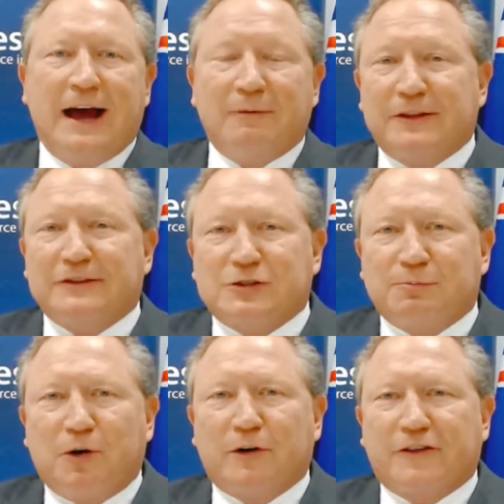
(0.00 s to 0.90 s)
And with the
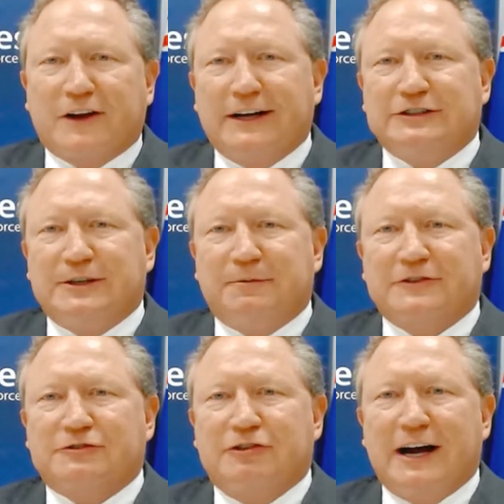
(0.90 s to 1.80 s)
support of the leadership of
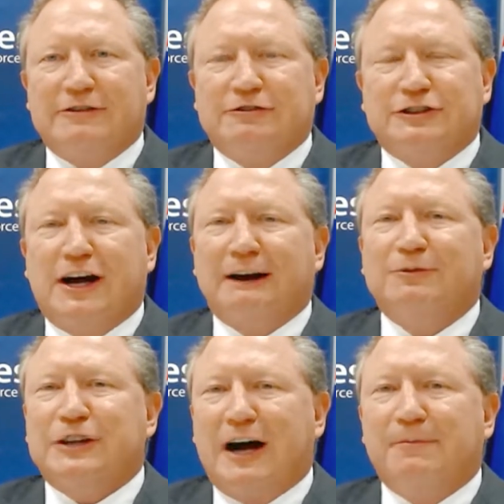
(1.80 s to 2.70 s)
Australia and China,
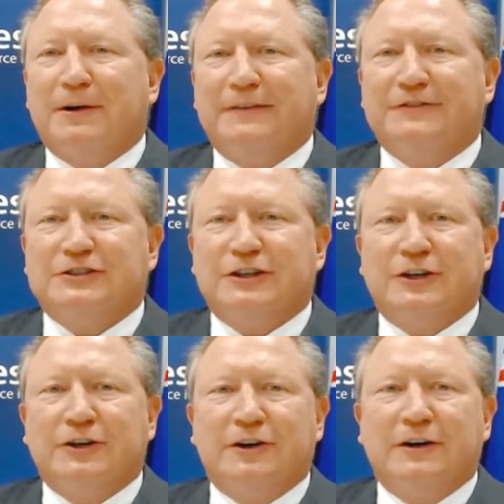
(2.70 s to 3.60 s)
which I believe is
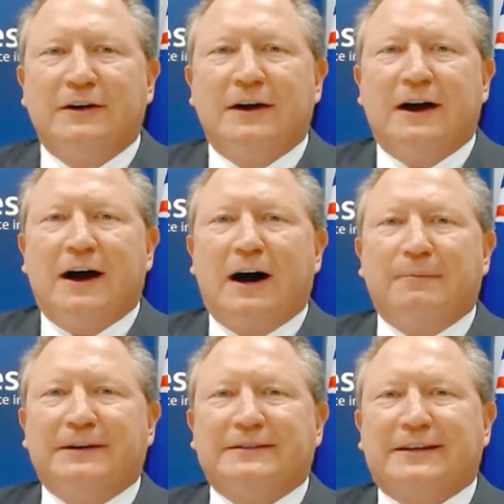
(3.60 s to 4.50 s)
secure, I'll
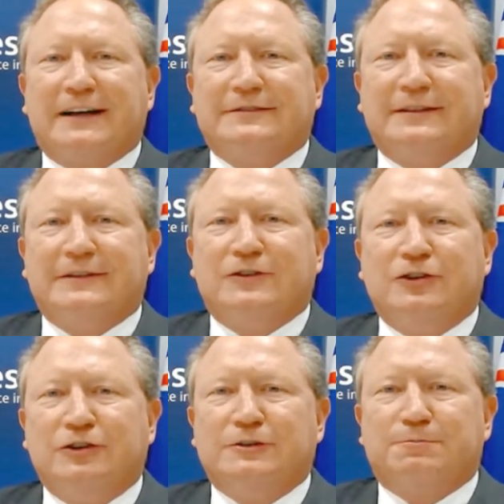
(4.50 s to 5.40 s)
be discussing this
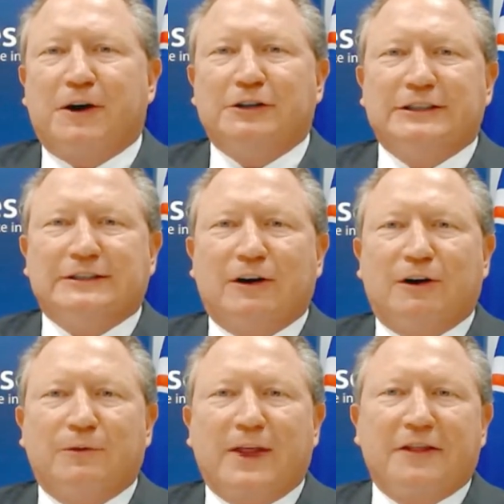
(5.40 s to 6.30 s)
huge project
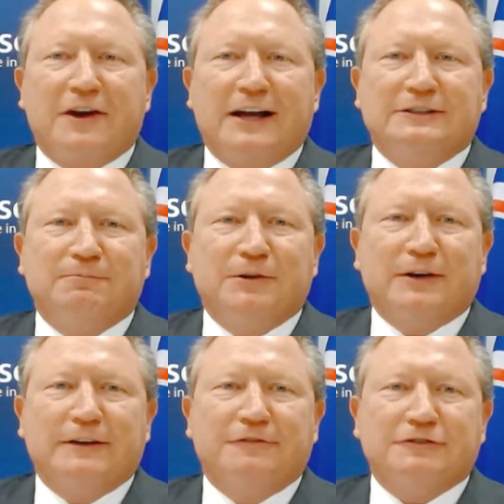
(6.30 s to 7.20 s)
along with other
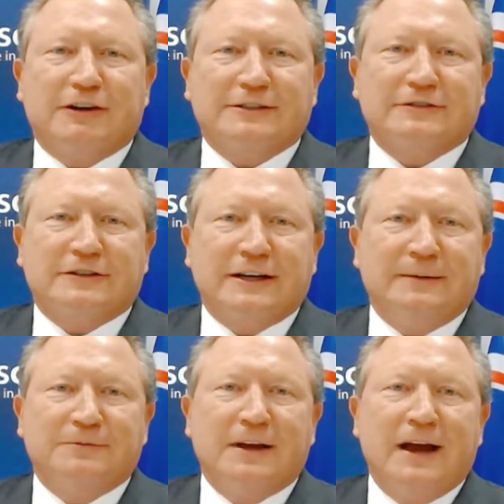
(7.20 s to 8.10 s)
nation-building infrastructure
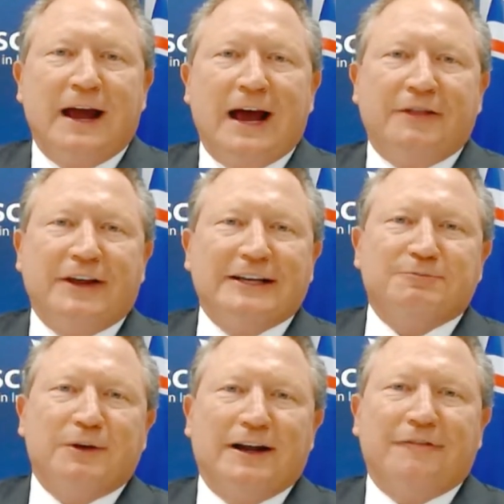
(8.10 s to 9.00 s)
schemes at the
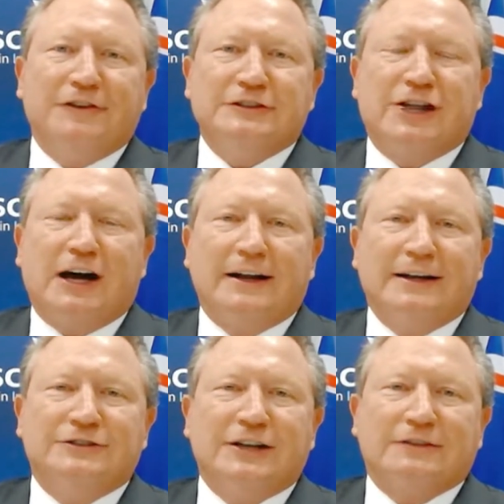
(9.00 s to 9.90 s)
SBLF in China
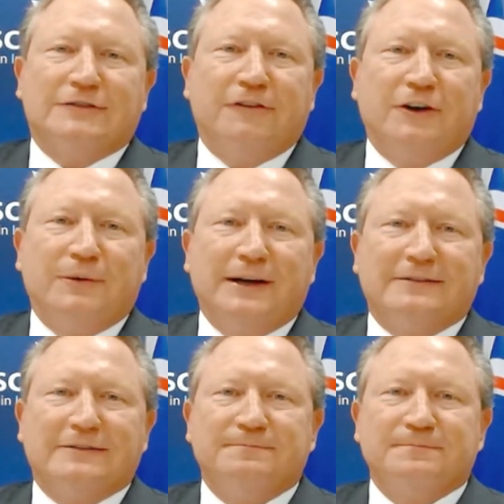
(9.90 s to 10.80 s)
in just a few
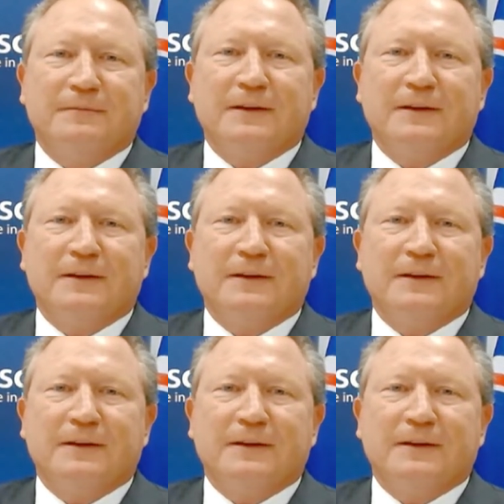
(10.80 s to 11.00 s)
weeks.